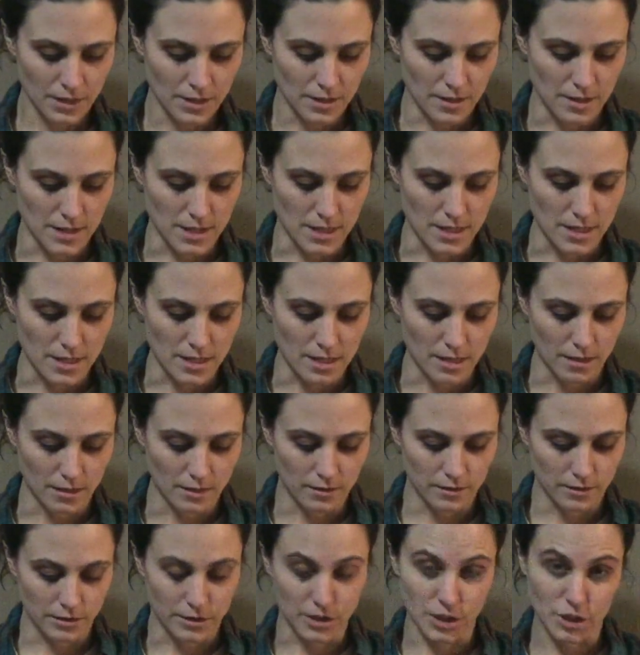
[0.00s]
the
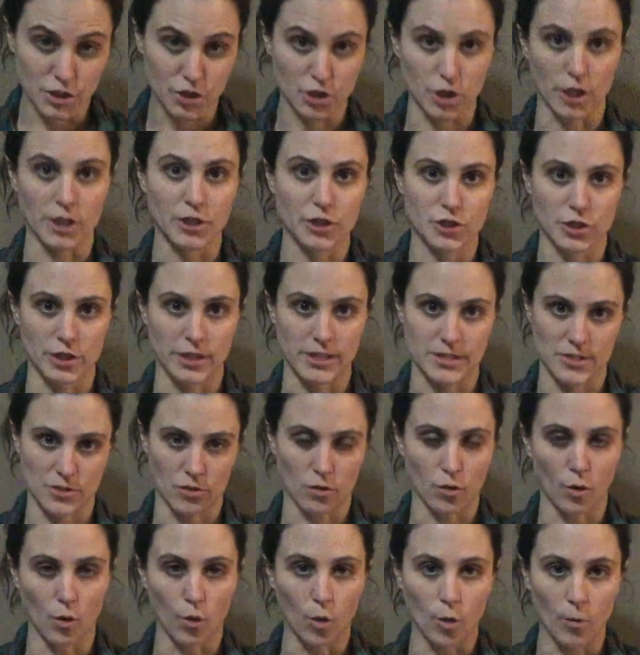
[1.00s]
disjunction as
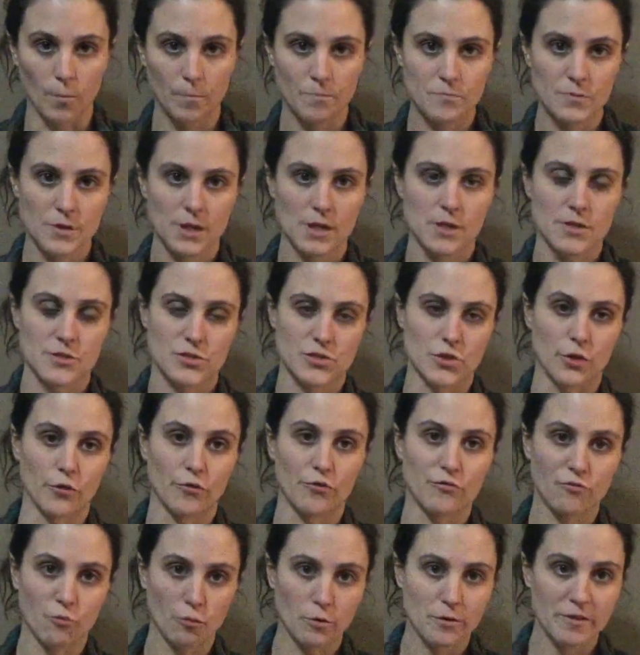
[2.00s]
a whole. So
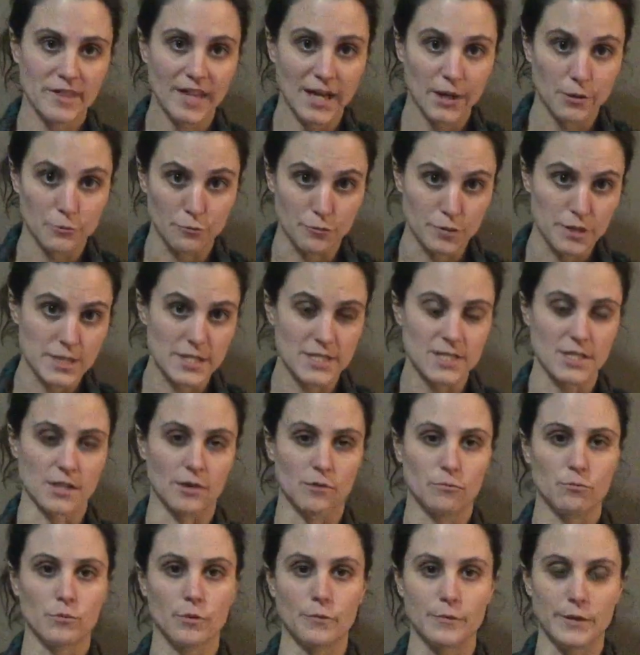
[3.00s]
for that
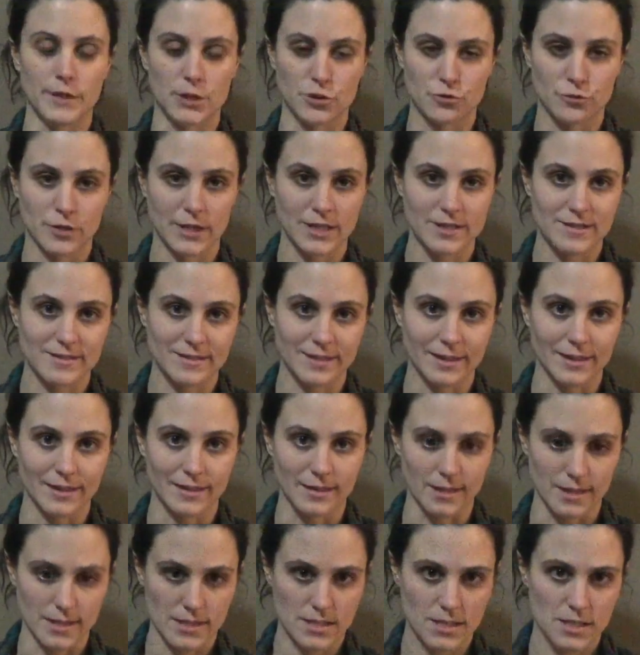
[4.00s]
reason, when we
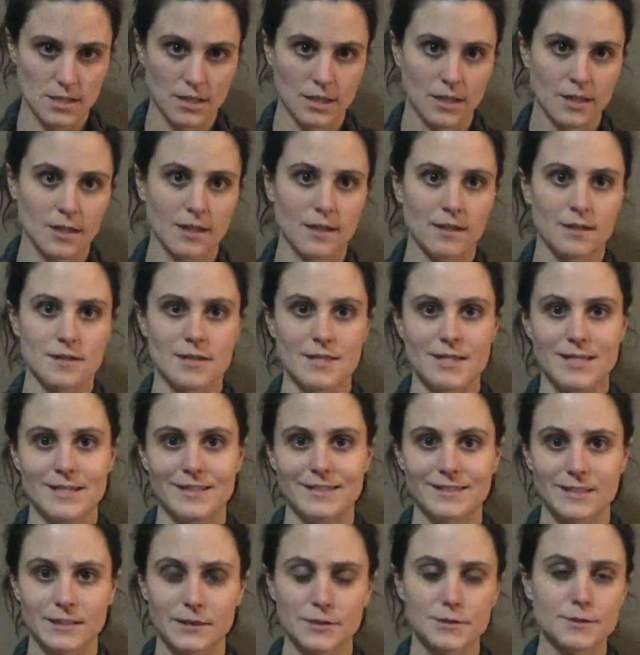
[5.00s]
translate this,
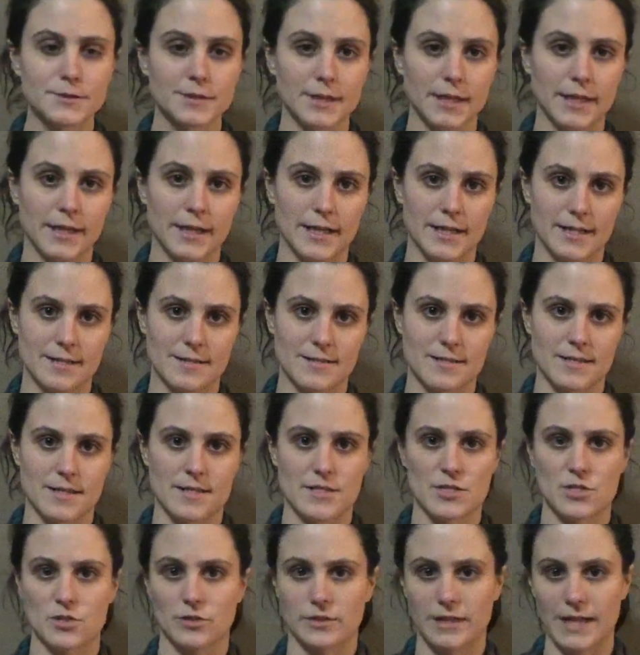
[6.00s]
the tilde
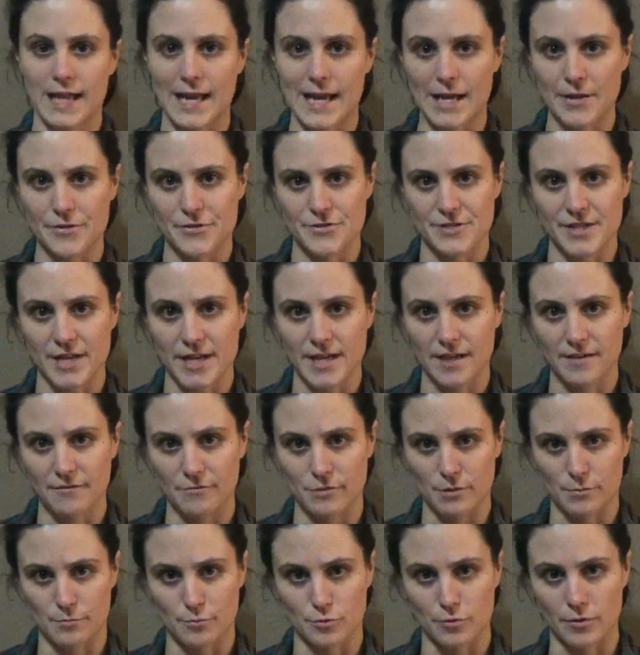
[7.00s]
exists on the outside
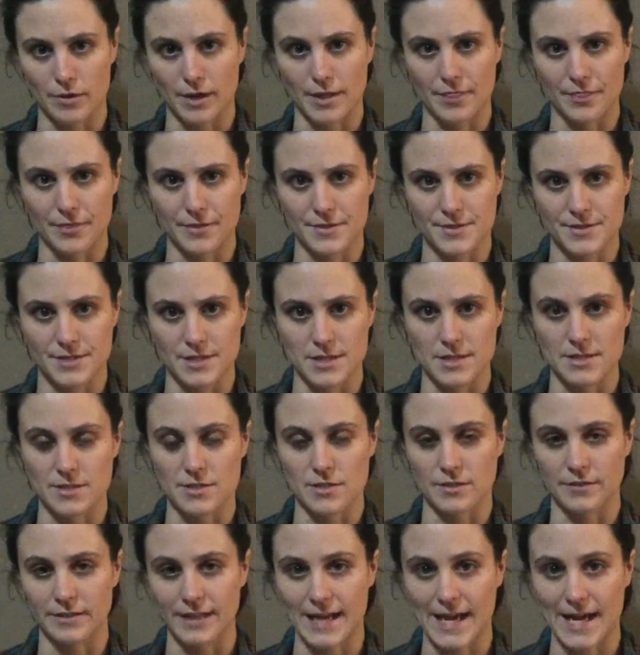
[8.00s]
of the
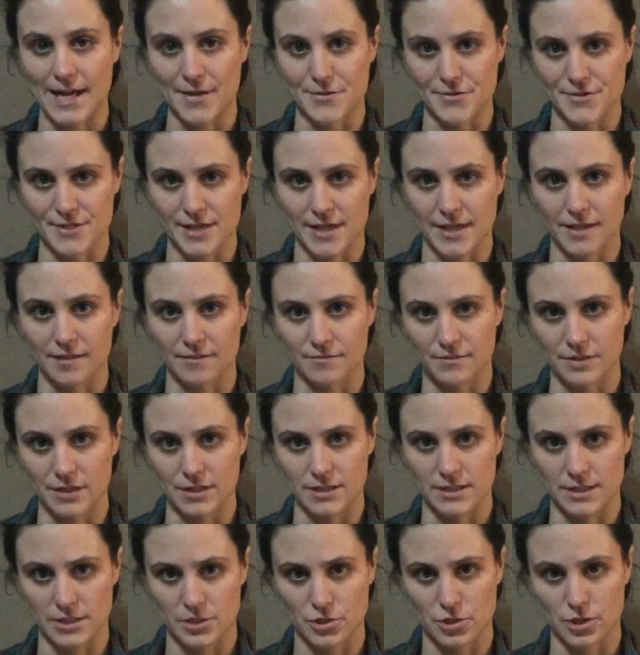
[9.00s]
parentheses, on the outside of the
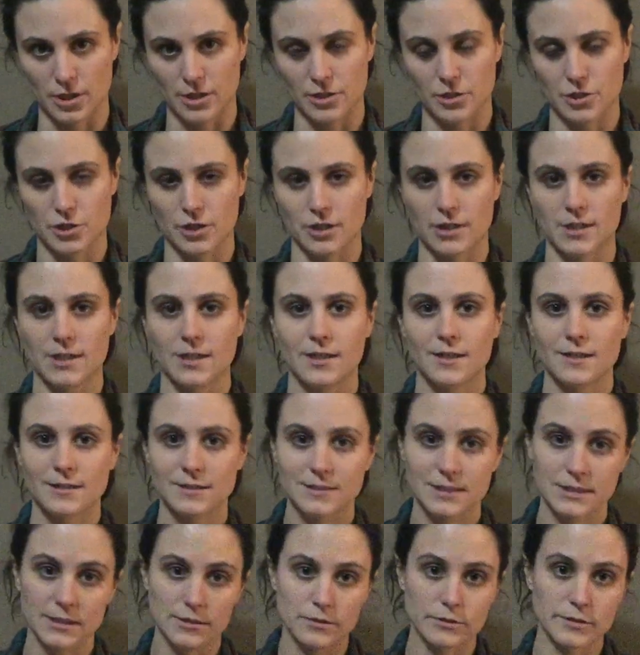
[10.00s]
disjunction.
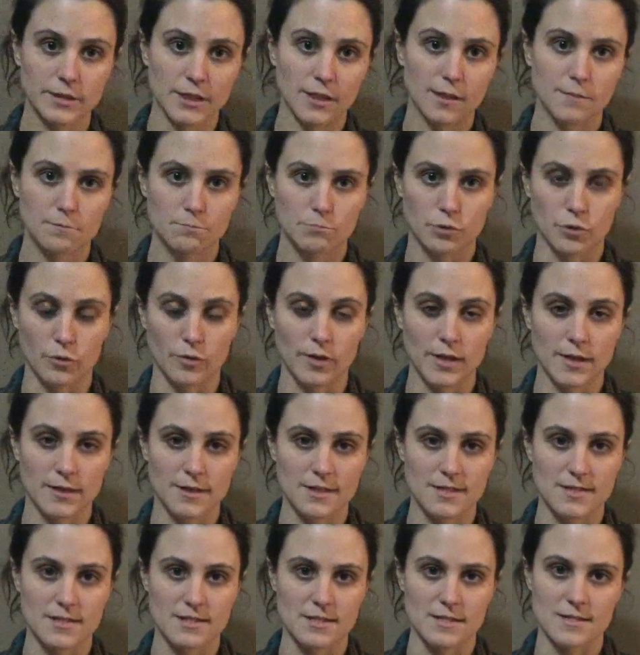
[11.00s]
Tilde,
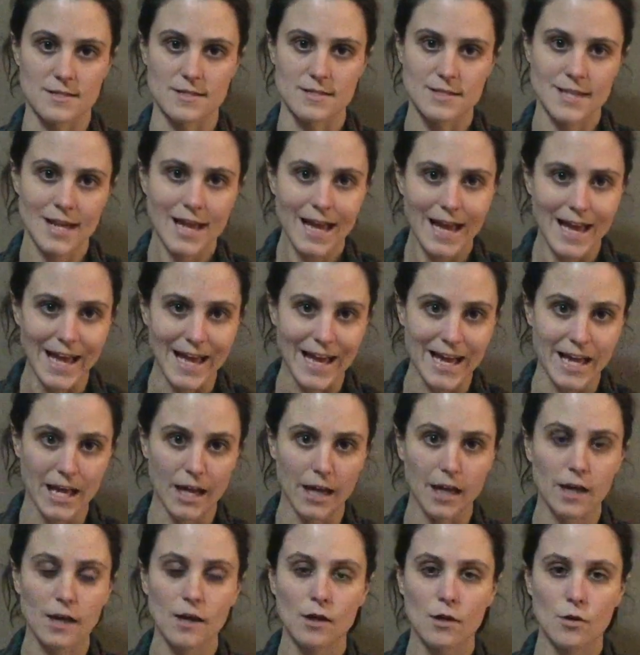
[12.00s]
parentheses,
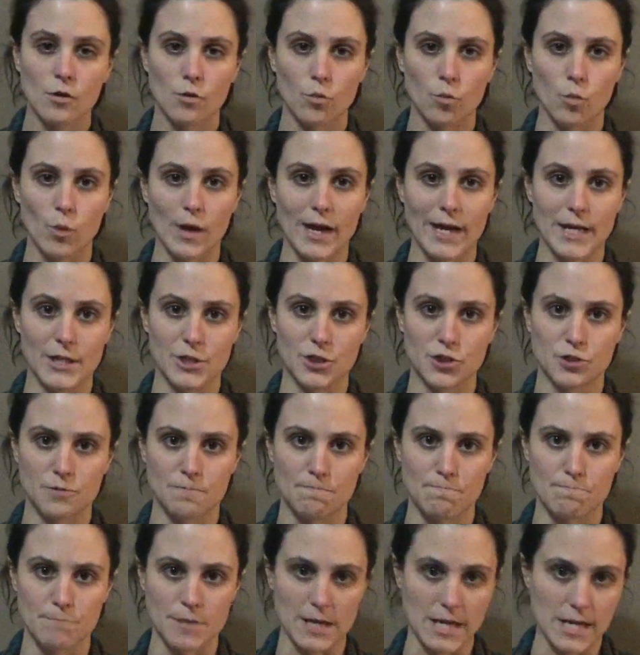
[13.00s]
A,
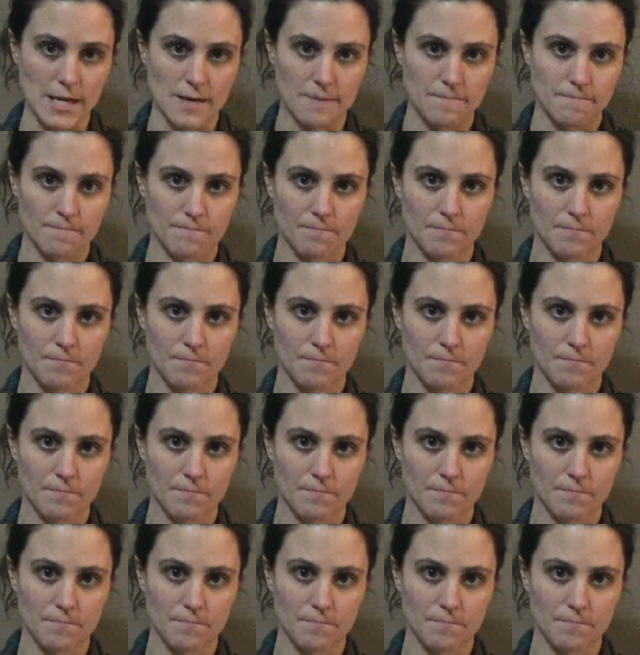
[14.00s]
wedge, B,